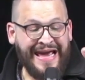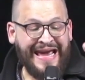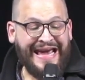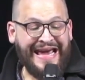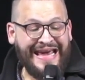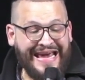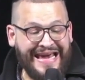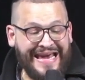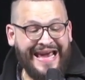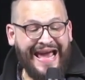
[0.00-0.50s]

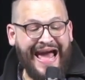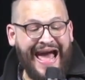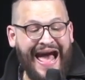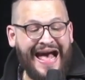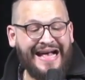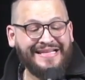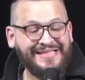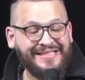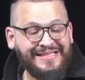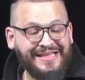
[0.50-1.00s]
He
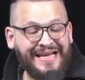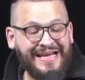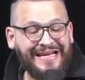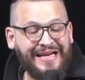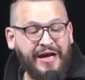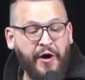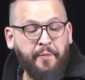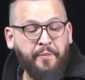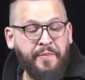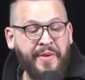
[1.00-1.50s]
has seen
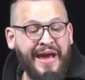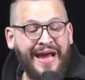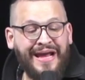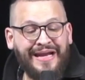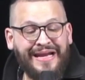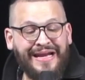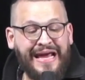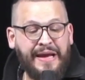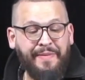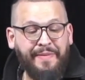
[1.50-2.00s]
a man
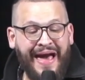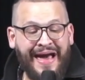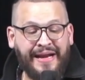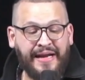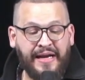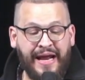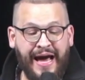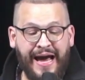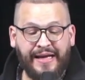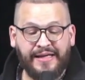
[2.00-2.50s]
named
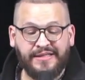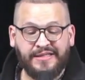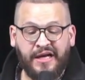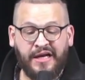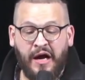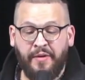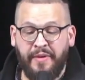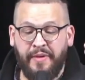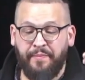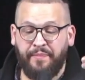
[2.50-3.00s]
Ananias
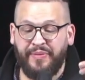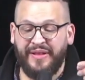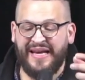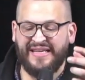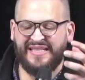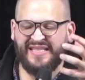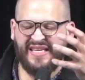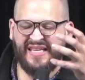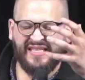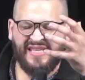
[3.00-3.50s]
come and
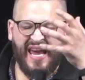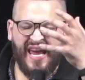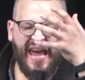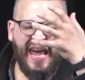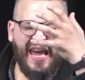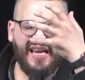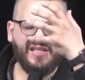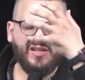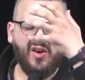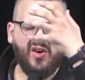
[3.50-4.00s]
place his
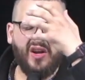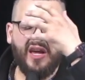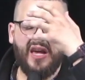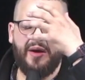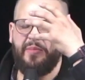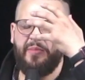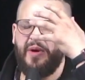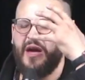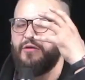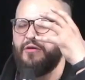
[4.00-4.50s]
hands on
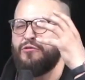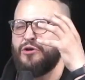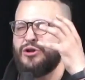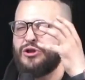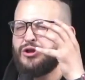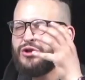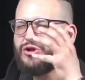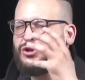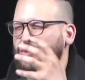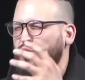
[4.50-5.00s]
him and
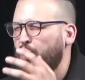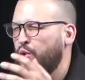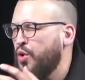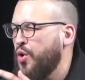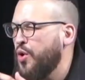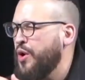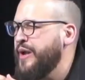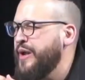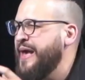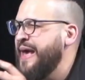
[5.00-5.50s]

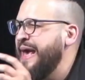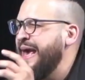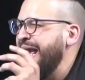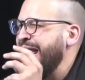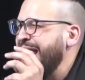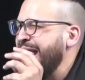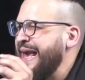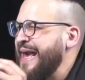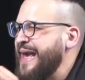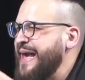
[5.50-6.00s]
restore
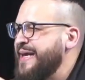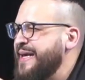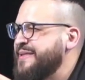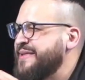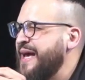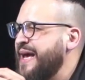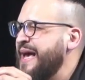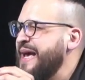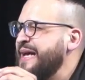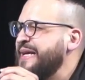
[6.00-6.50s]

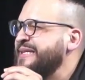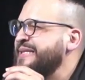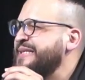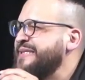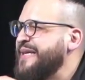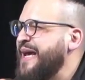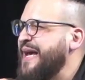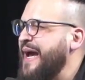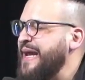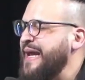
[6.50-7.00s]
his
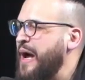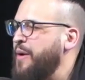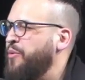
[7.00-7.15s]
sight. I